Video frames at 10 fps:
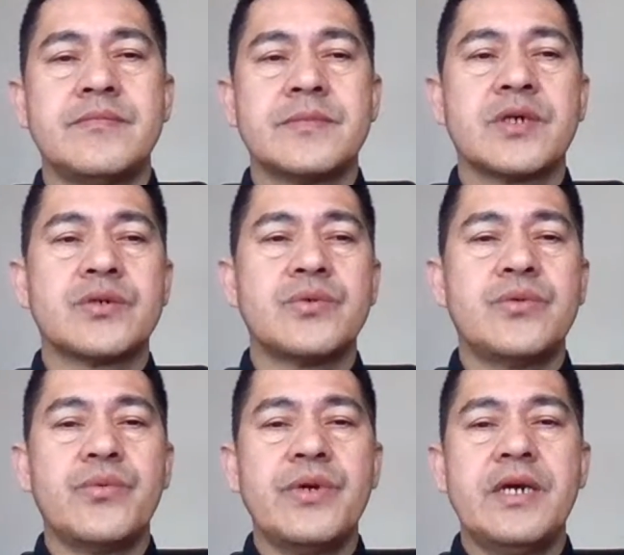Because
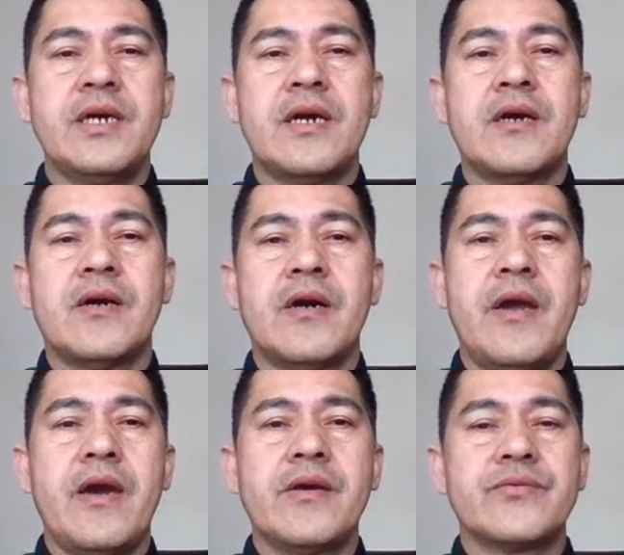when we are
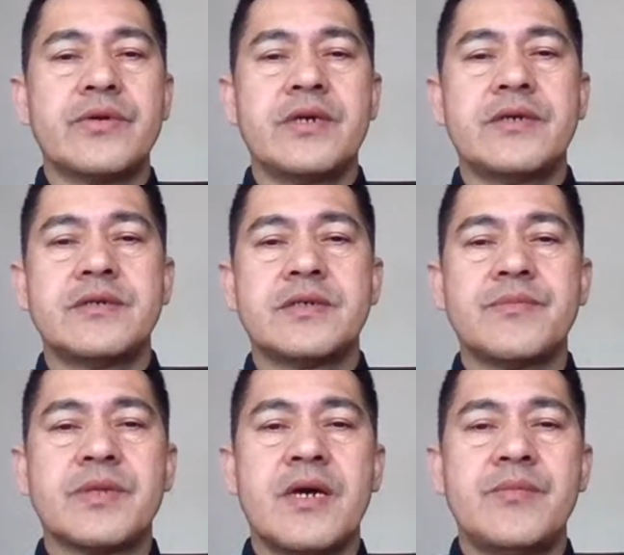angry,
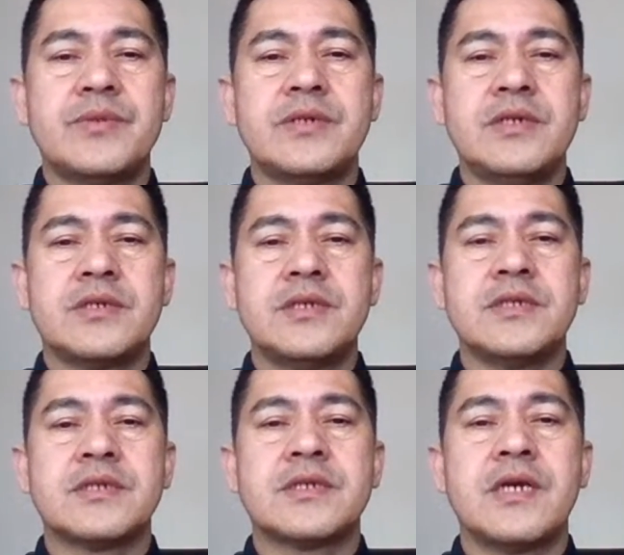sometimes it
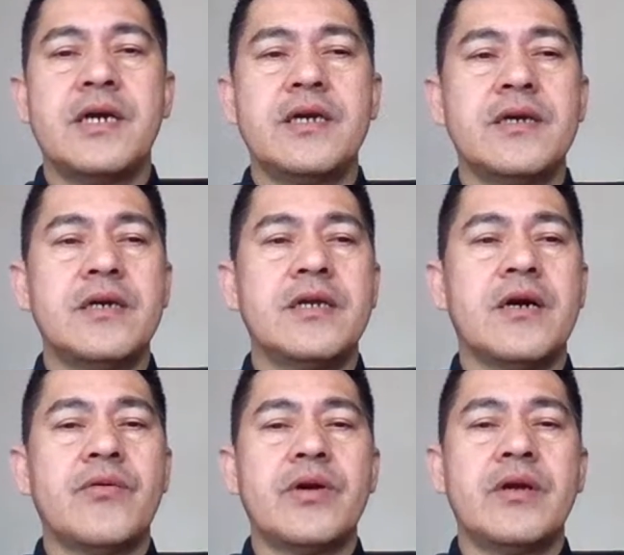stay in
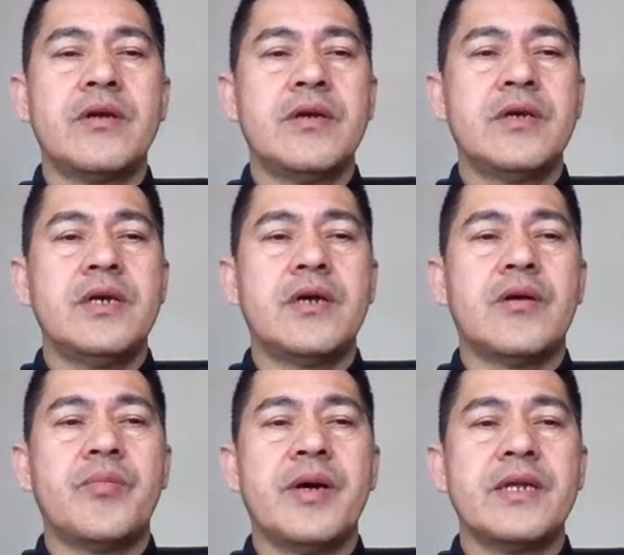our
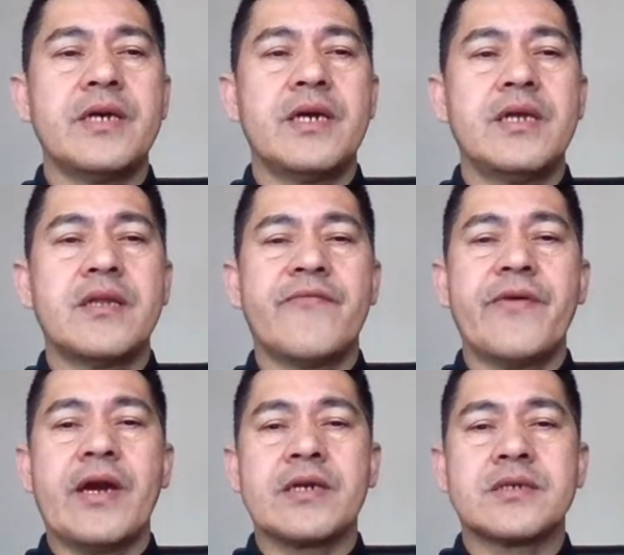body and it
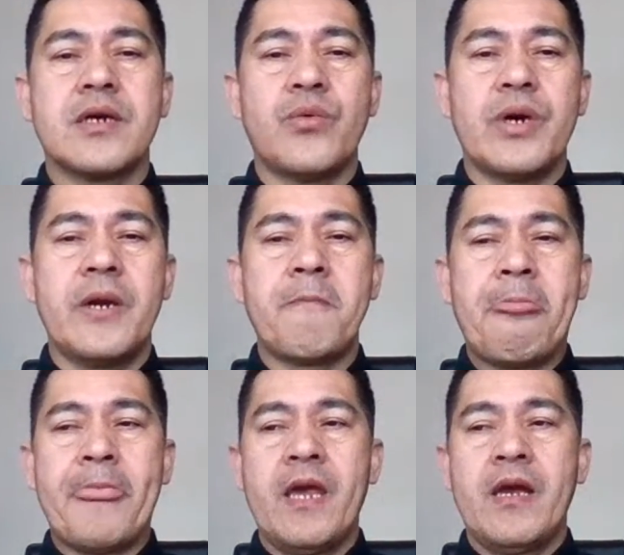affects our
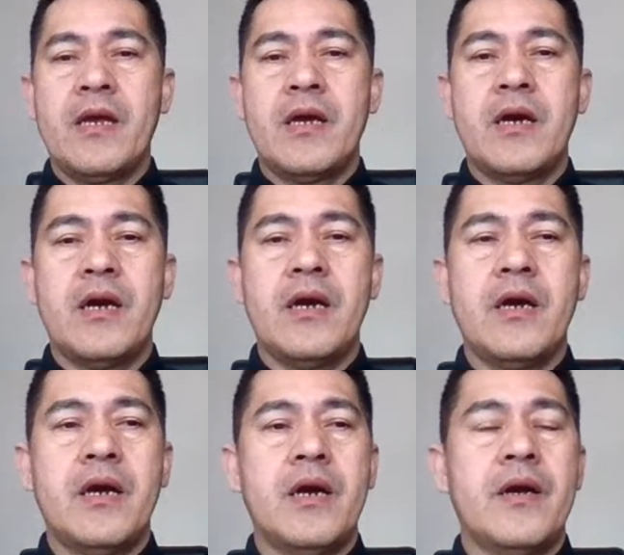
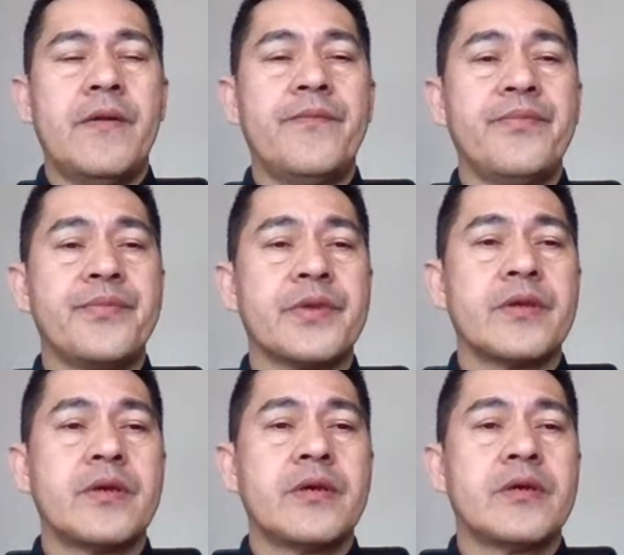uh,
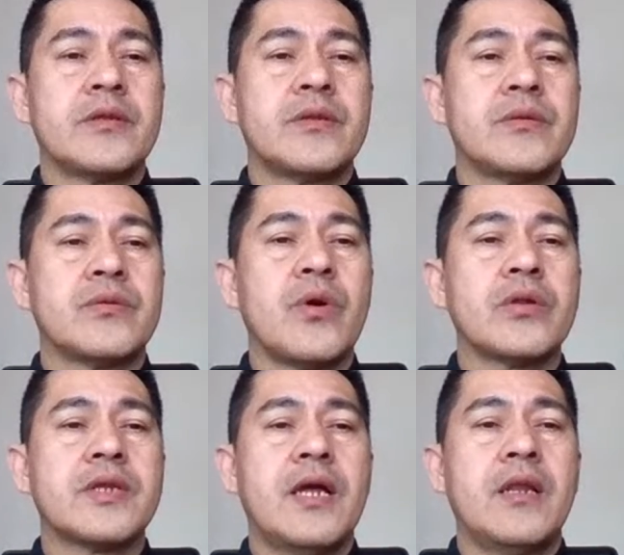
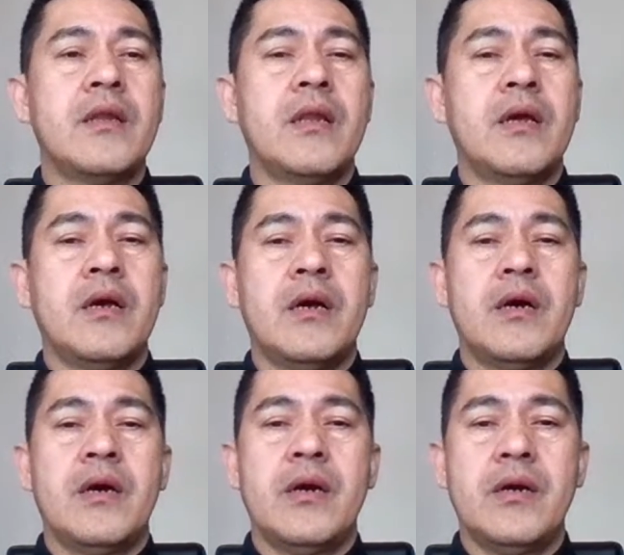total
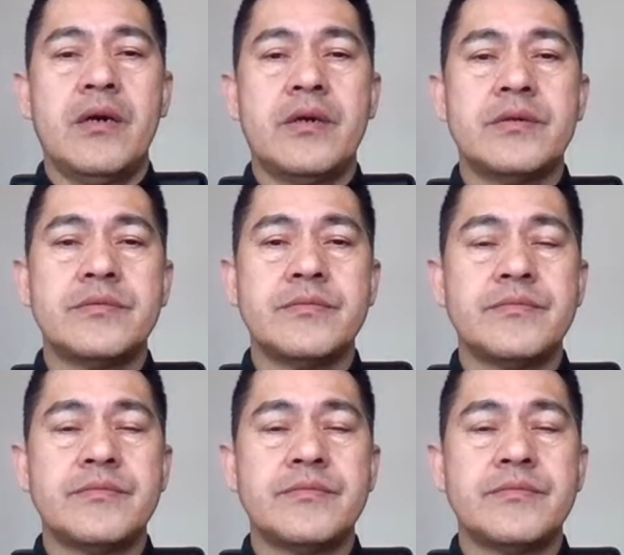uh,